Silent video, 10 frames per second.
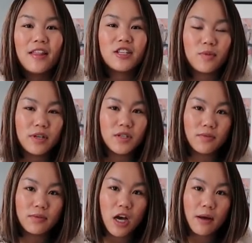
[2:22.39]
This one is
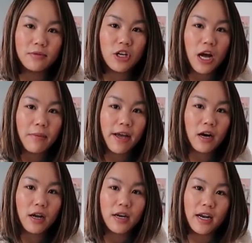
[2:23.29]
from Topshop. I
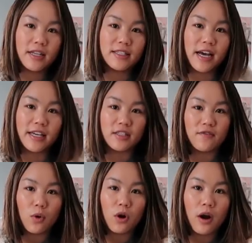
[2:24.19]
got it in a size
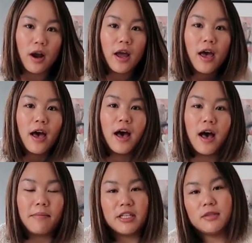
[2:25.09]
four.
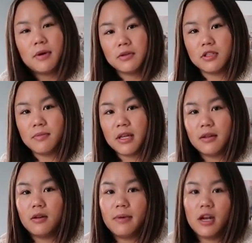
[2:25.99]
Um, it's supposed to be a
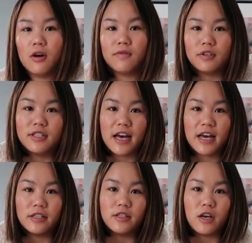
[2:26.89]
little bit
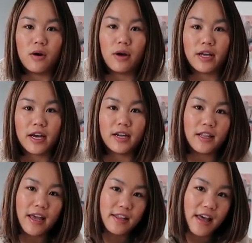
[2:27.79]
oversized, so I kind
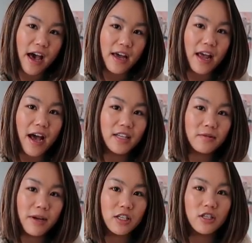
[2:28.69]
of like that
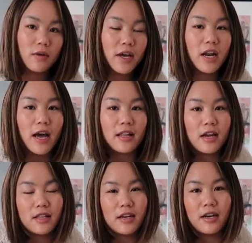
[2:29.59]
aspect to it. I
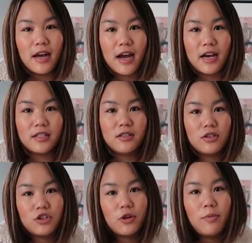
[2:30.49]
like that it has
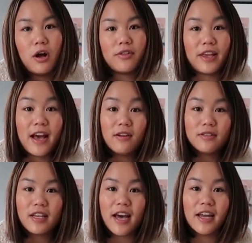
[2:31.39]
the sherpa on the
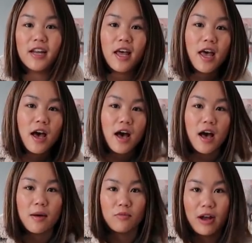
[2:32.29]
outside
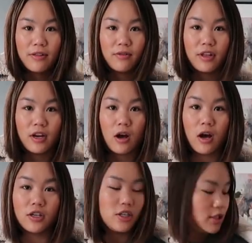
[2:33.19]
um, rather than
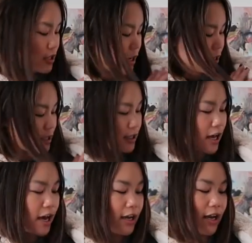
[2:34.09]
on just the
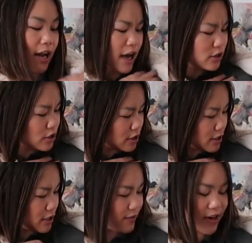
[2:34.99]
inside. It actually
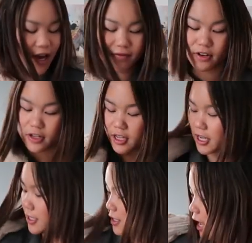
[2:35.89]
doesn't even have it on
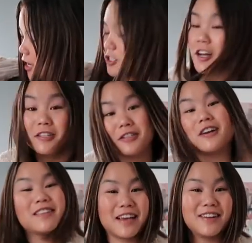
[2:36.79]
the inside, just
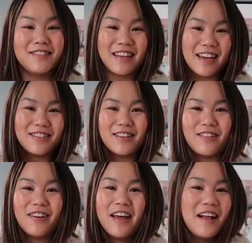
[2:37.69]
on the outside.
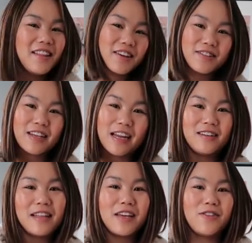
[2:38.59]
So there's
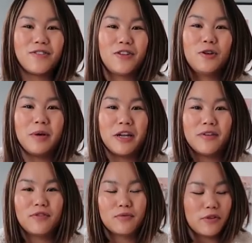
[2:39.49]
kind of like your little bit
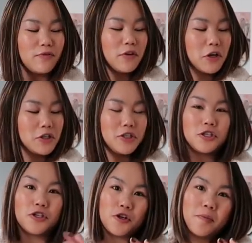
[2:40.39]
of reverse
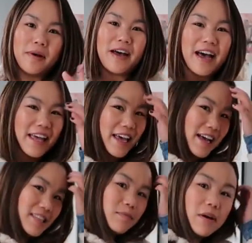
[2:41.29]
sherpa, I
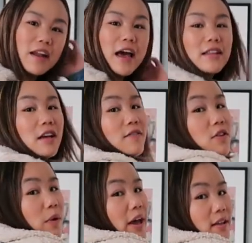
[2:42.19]
guess, but I
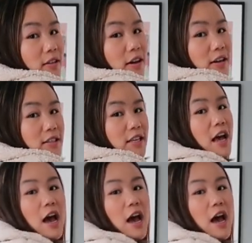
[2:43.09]
love the way it looks.